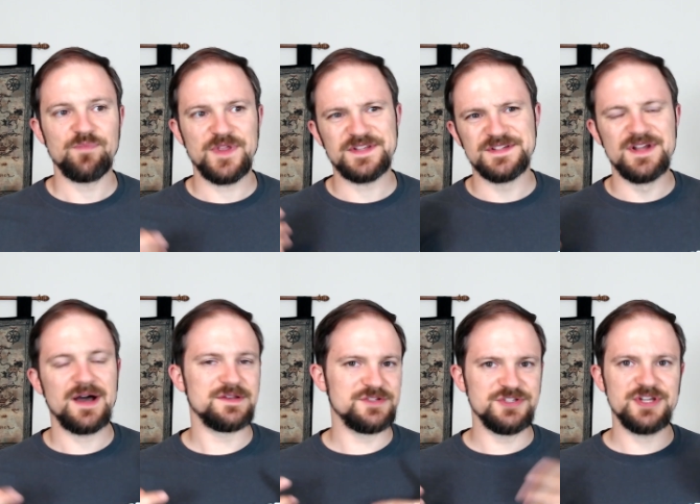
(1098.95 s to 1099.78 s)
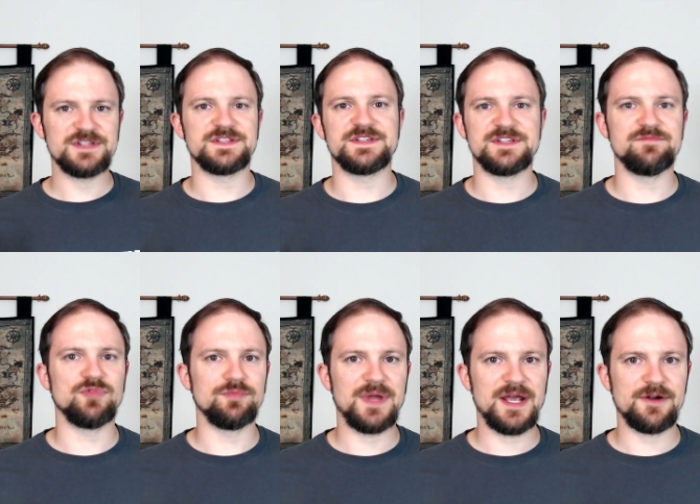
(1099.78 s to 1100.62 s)
it's not just a
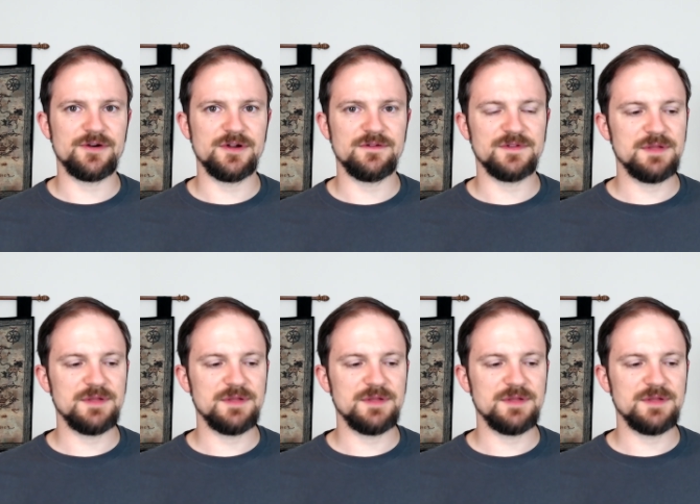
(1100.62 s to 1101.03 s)
simple matter of,